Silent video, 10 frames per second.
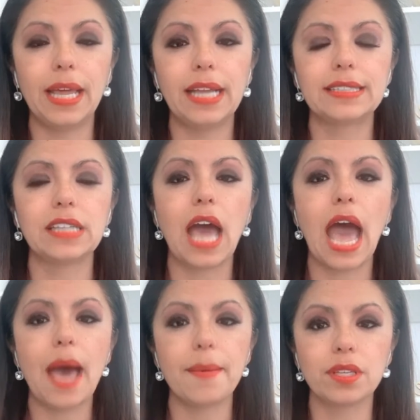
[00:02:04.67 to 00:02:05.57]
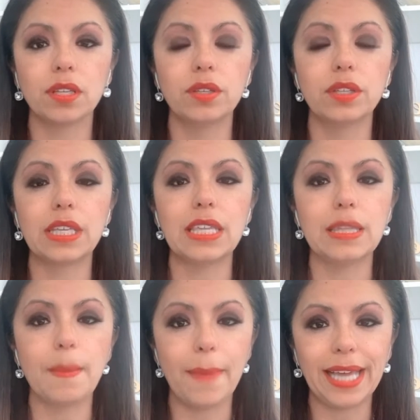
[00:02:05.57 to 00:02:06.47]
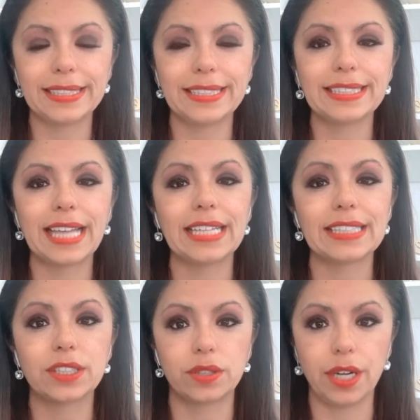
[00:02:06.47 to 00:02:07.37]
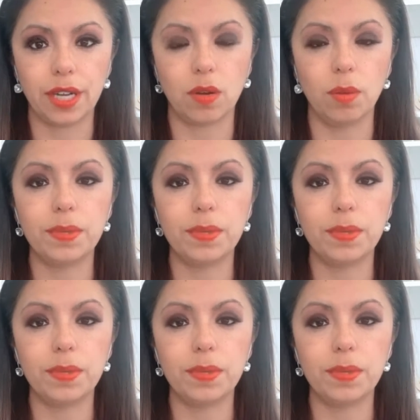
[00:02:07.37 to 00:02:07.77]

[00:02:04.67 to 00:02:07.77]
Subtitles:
That's absolutely the basics and it's critical.